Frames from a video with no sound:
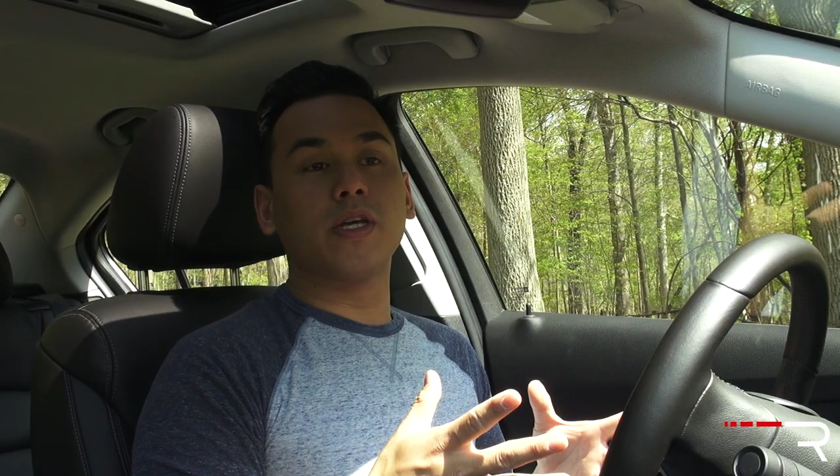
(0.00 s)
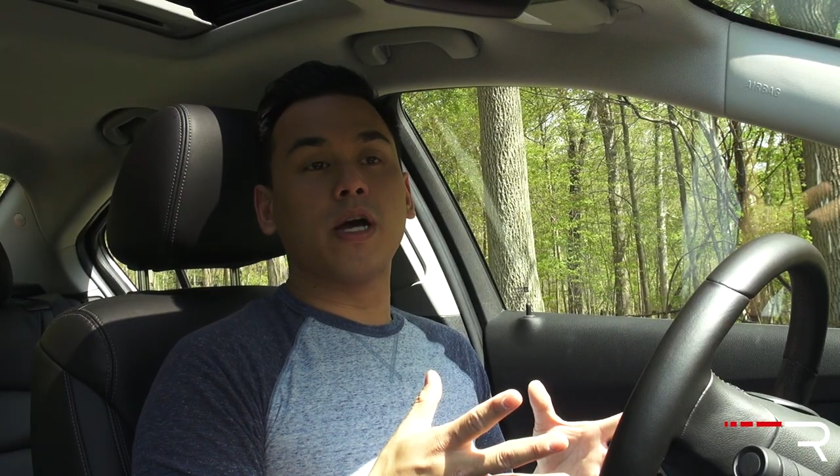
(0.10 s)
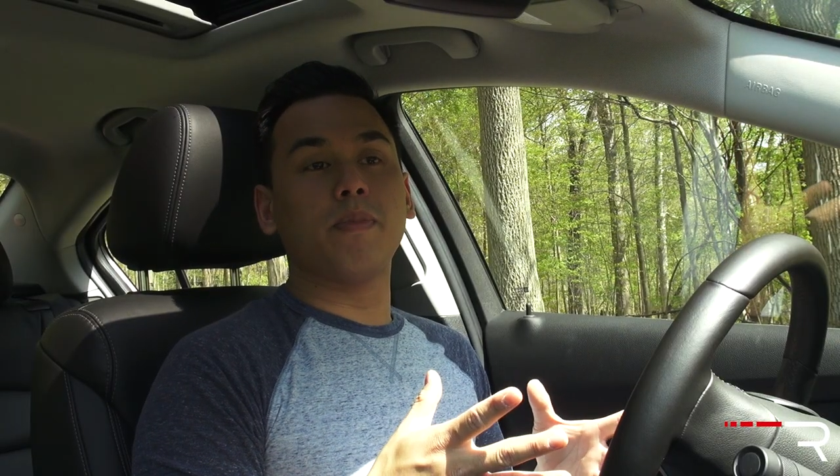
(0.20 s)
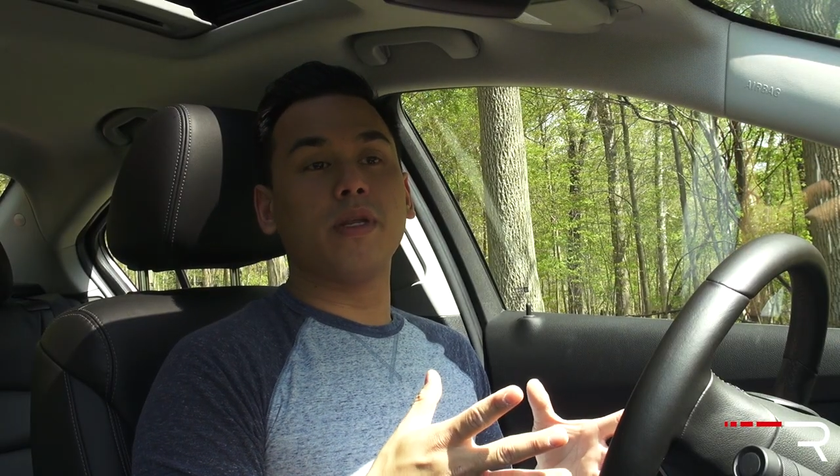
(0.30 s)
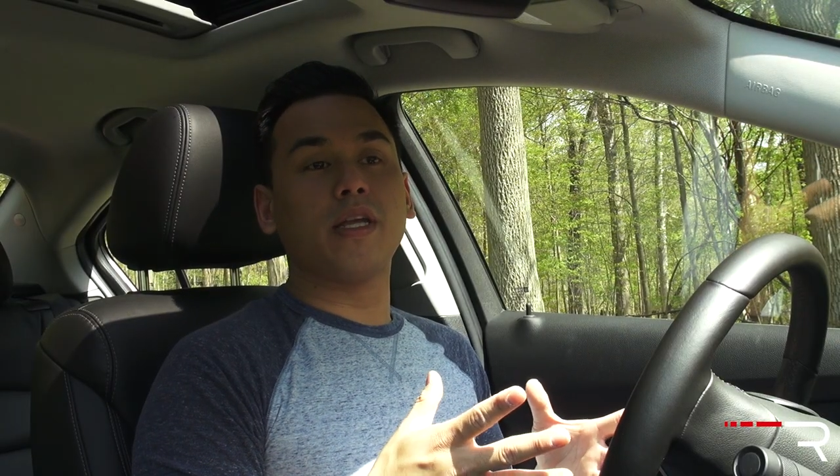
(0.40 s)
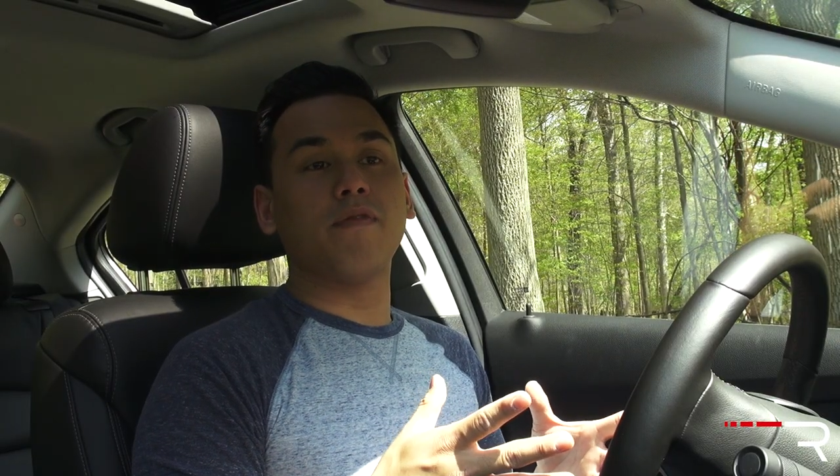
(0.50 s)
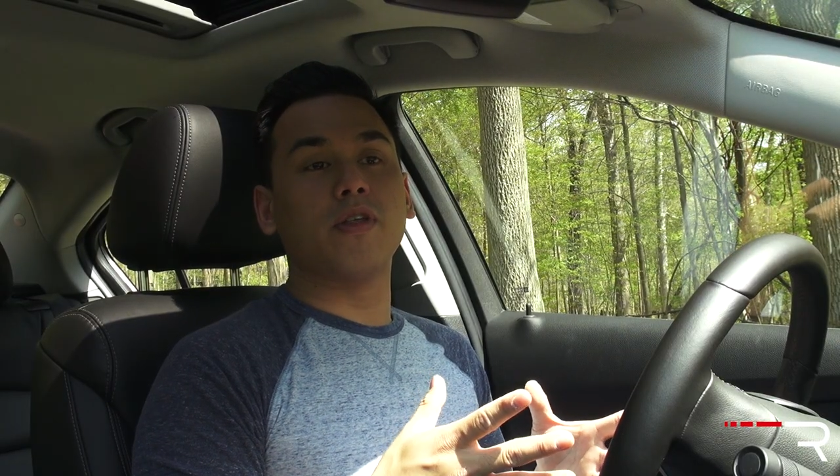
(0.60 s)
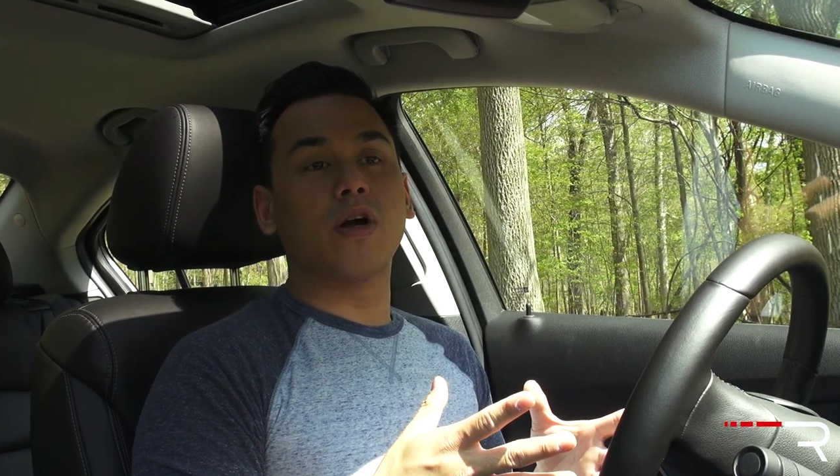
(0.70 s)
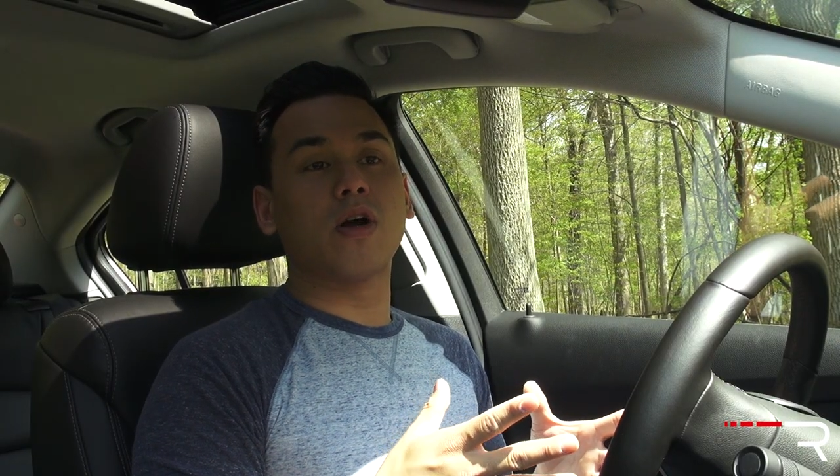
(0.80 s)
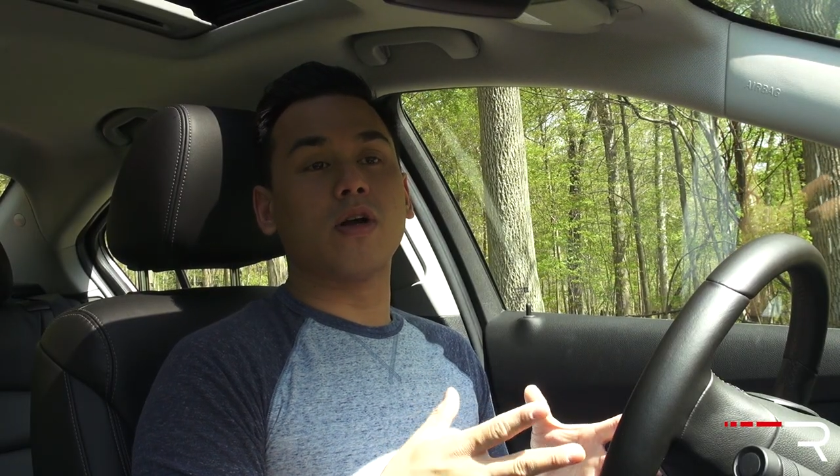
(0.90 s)
the company gave
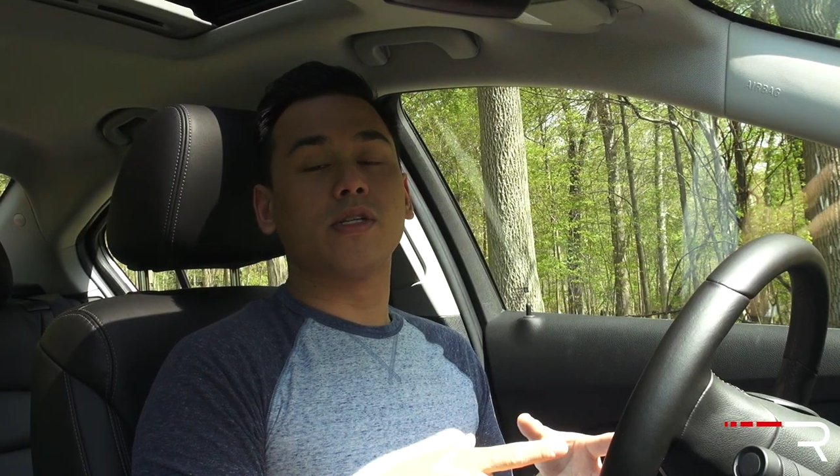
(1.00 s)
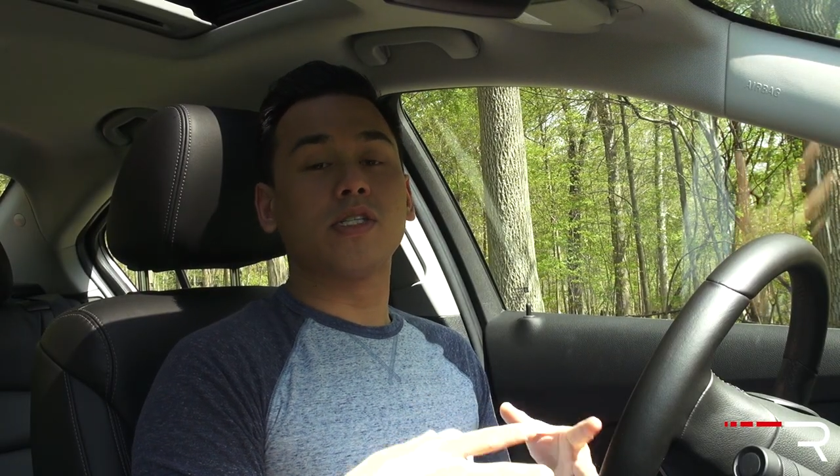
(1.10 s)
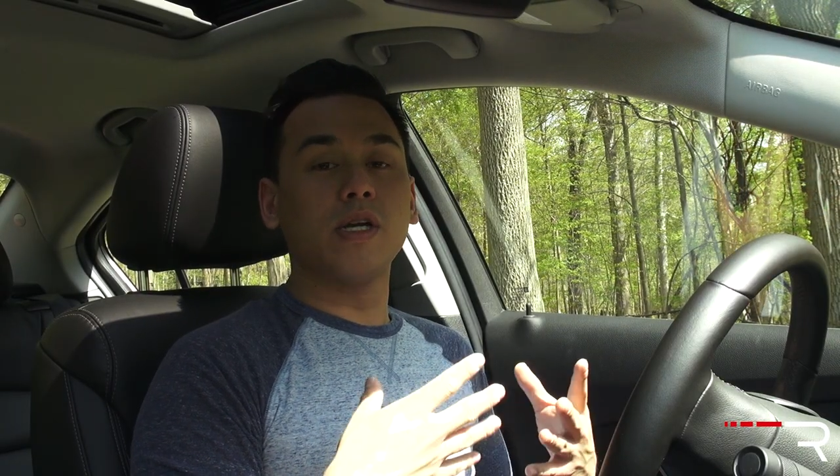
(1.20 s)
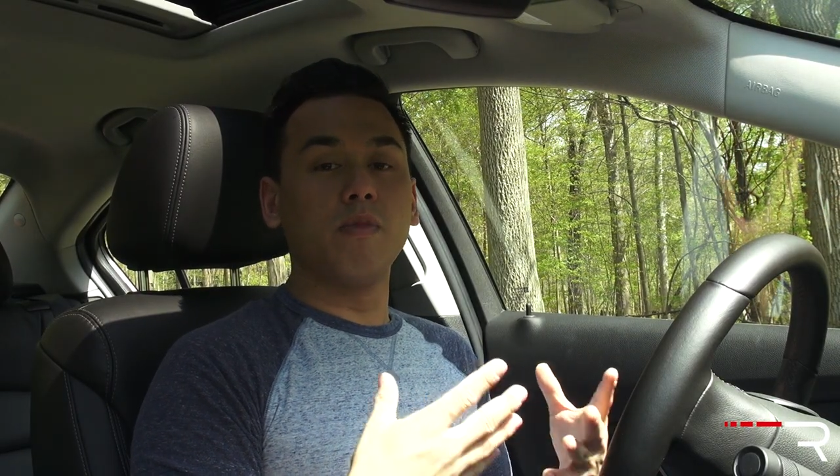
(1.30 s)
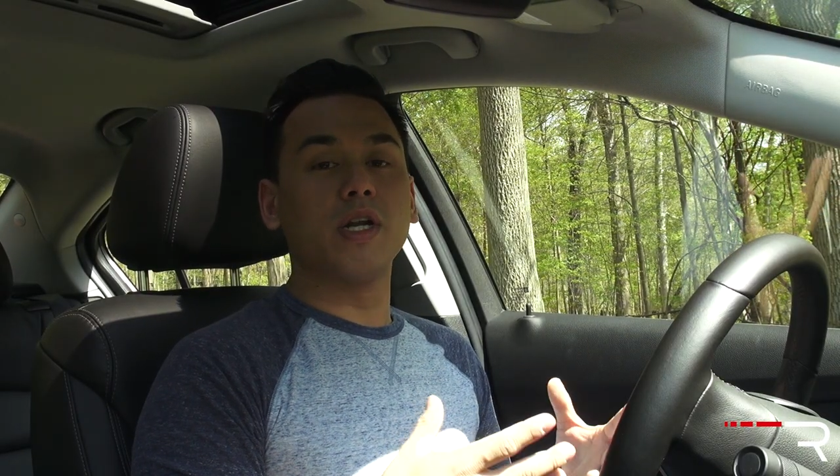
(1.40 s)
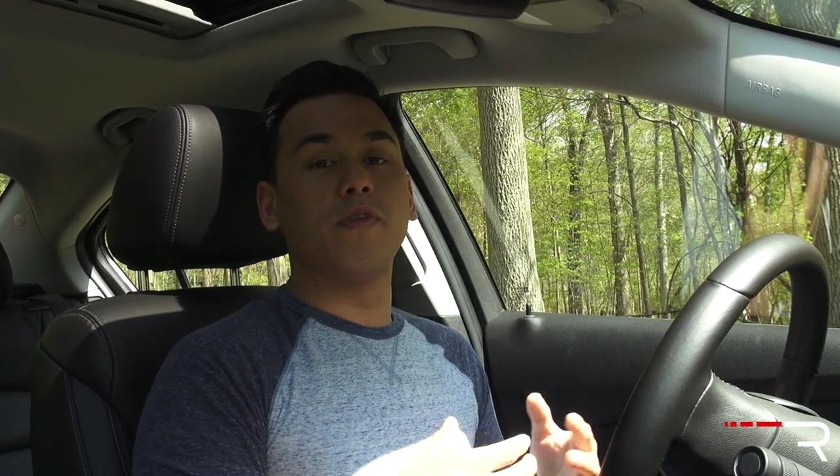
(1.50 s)
the car a somewhat